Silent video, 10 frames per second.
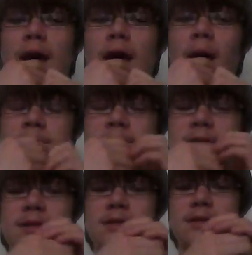what happens
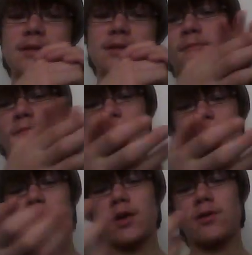is
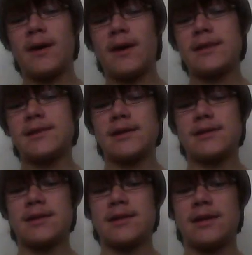with
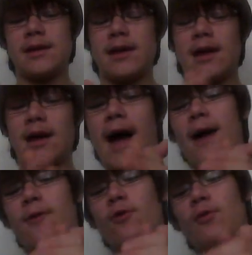meditation, I
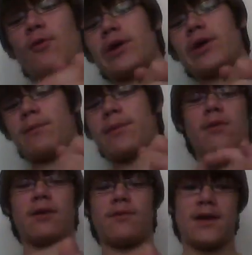will be putting up a
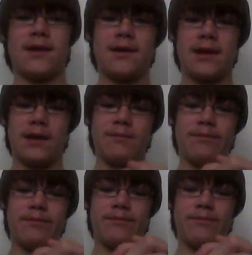quick vid
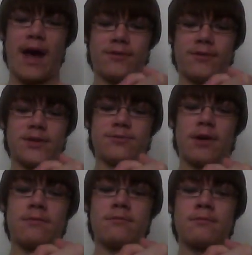after this
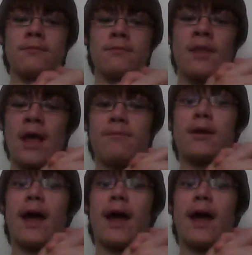one about